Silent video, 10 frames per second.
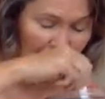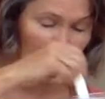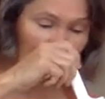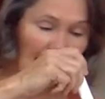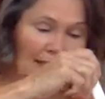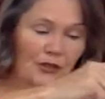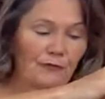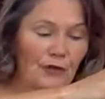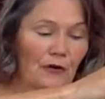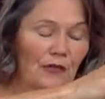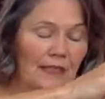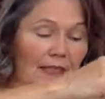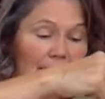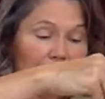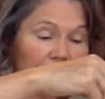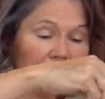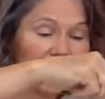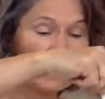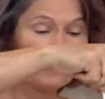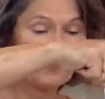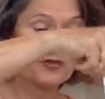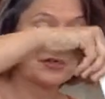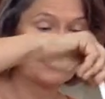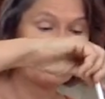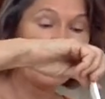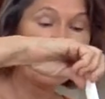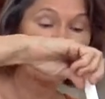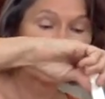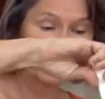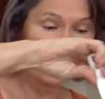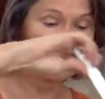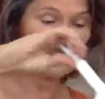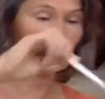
And you've noticed that I kept the power down